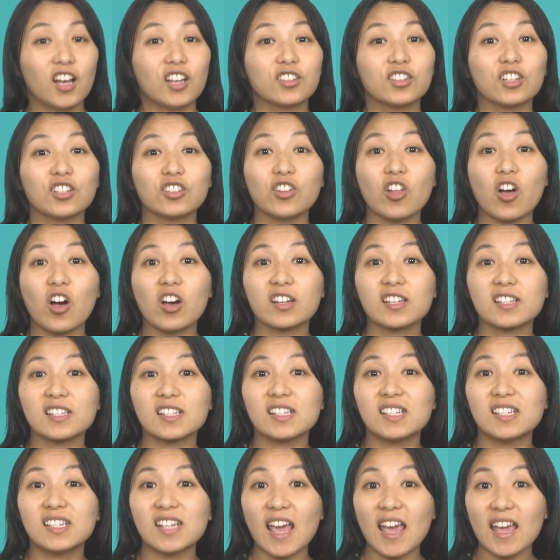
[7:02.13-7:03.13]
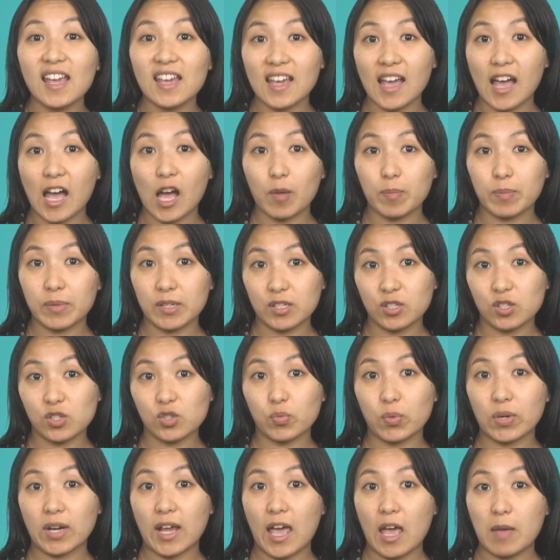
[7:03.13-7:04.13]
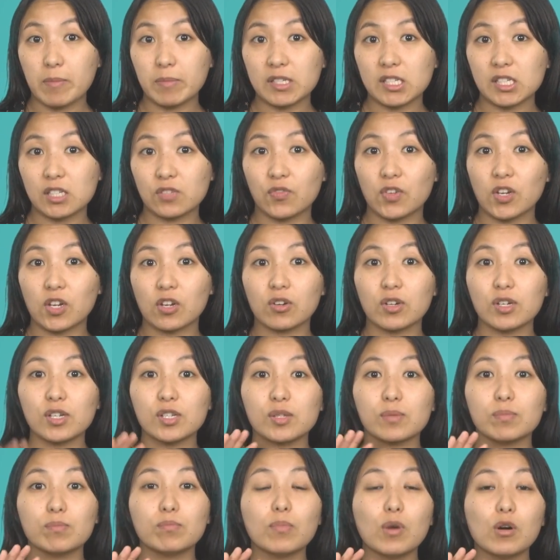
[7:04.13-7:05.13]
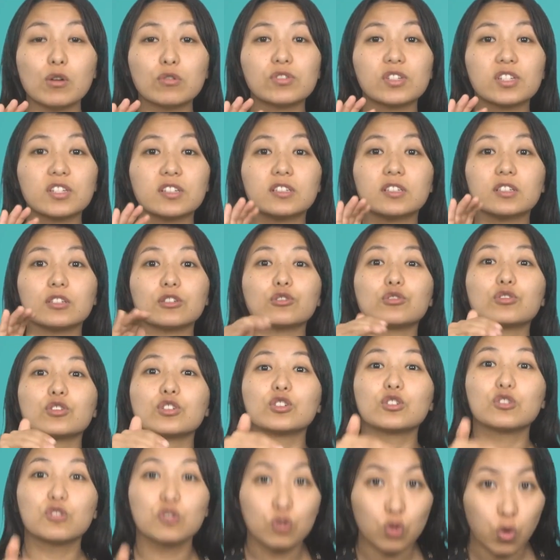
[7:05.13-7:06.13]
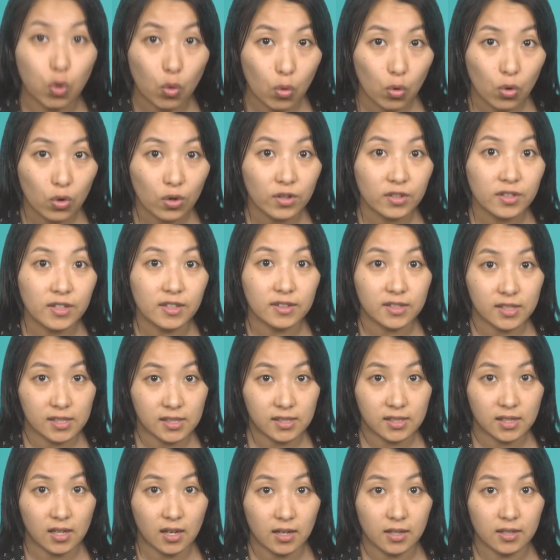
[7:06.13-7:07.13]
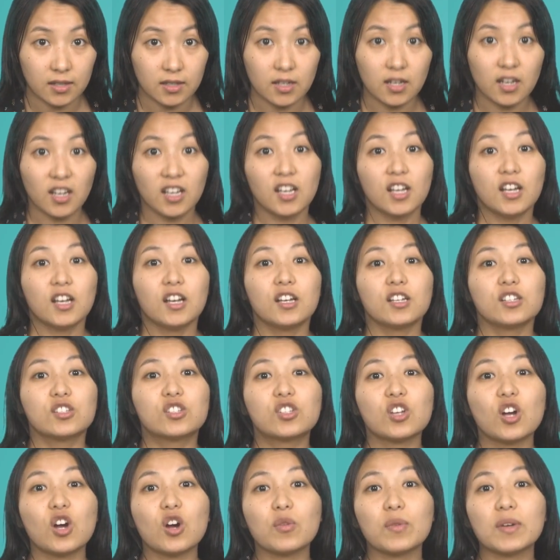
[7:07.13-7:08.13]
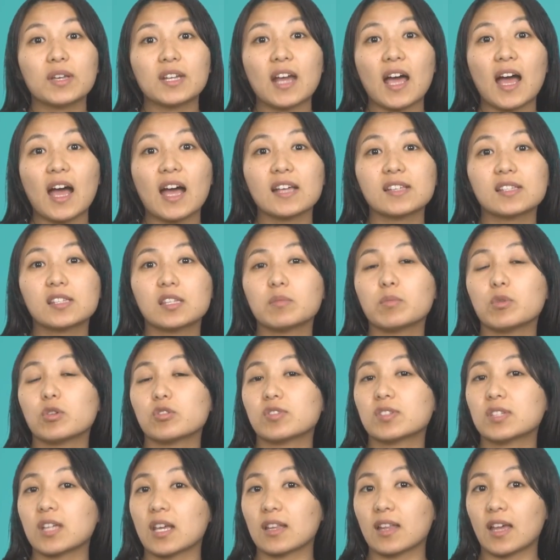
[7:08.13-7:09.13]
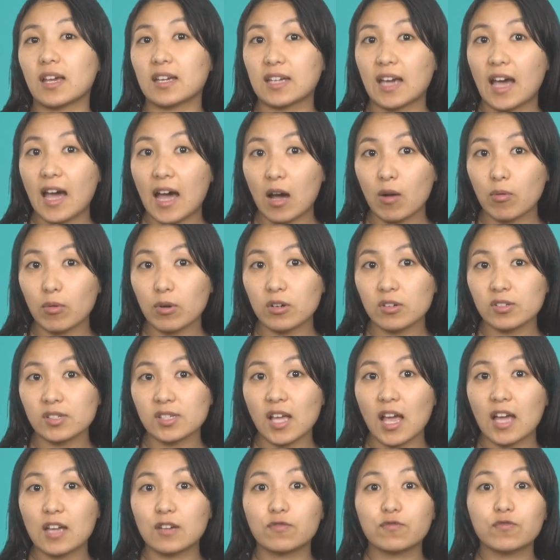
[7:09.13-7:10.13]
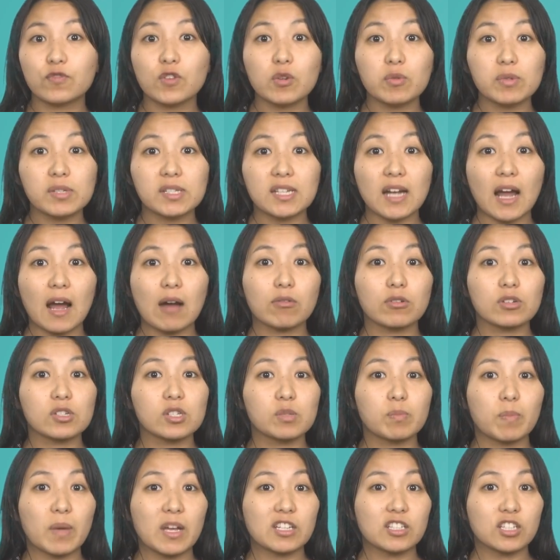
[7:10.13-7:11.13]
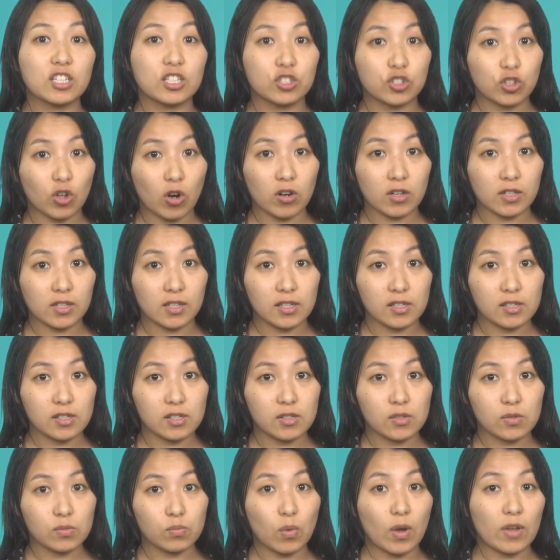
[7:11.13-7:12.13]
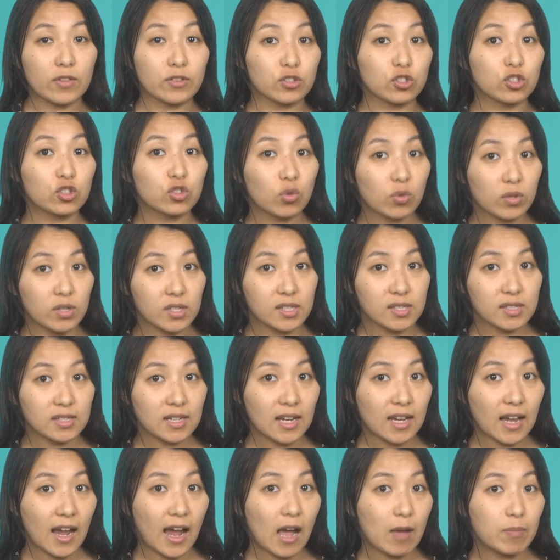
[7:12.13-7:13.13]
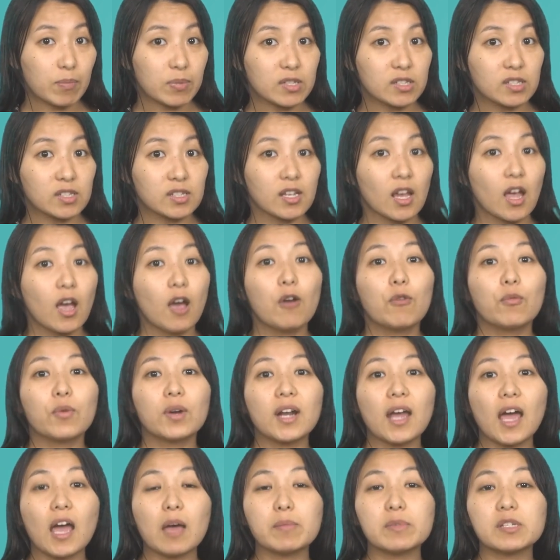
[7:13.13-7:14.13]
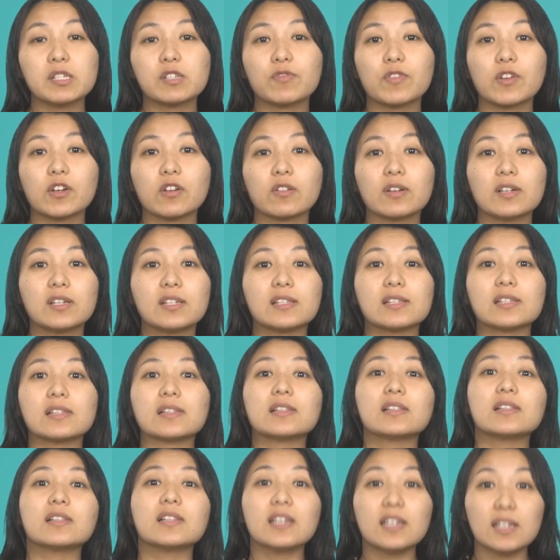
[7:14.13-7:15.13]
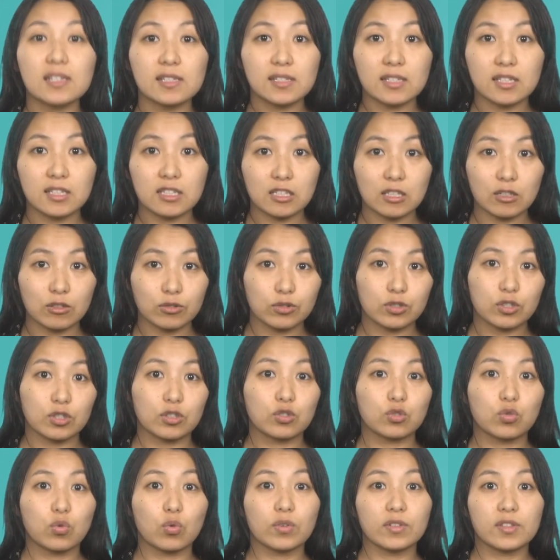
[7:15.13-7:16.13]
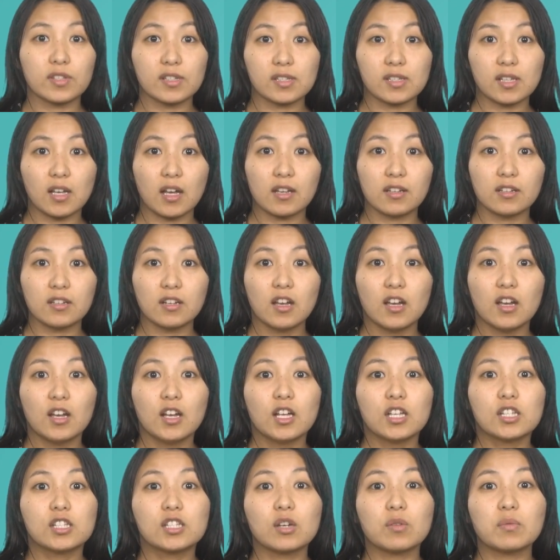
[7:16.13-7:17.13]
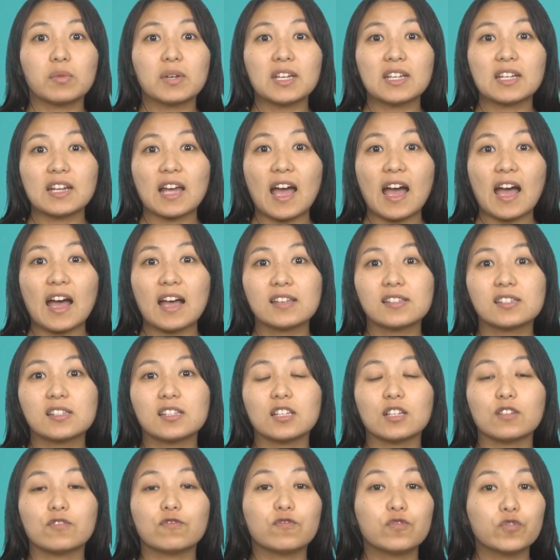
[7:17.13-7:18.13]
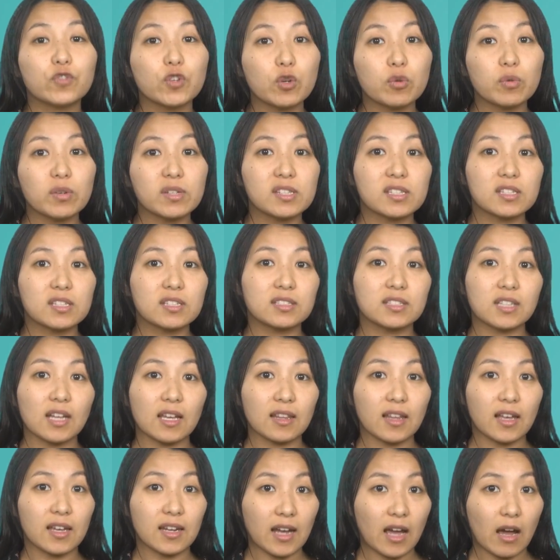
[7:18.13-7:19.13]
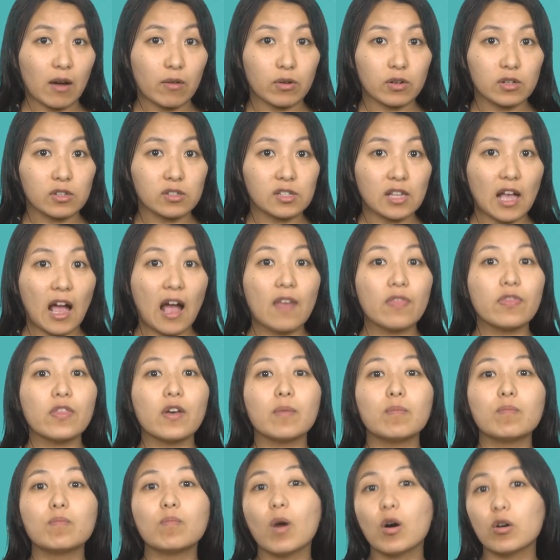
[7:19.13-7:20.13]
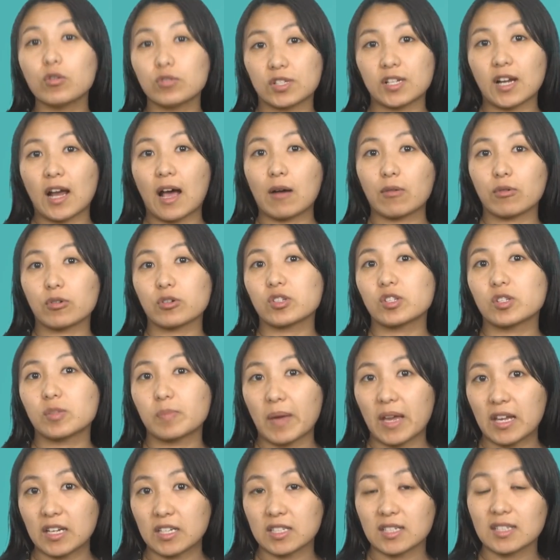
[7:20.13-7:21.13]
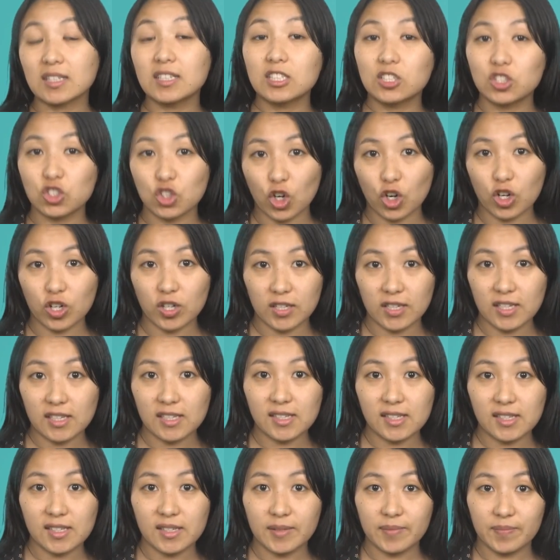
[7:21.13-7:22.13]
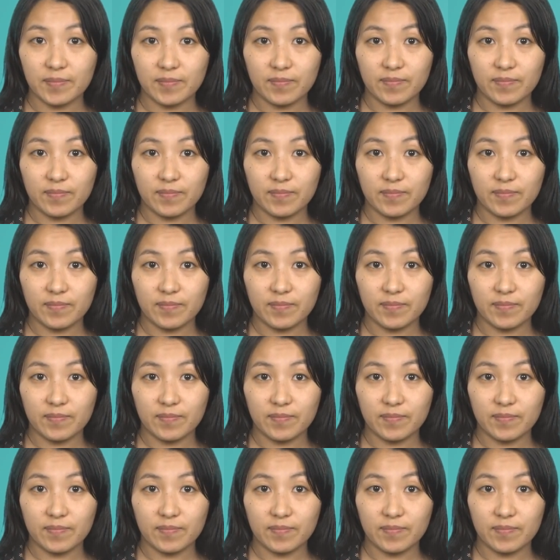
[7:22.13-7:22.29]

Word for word: The longest day happens when a hemisphere is most tilted toward the sun. So it has the most daylight hours and fewest hours spent in darkness, while the shortest day happens when a hemisphere is least tilted toward the sun. So it has the fewest daylight hours and the most hours spent in darkness.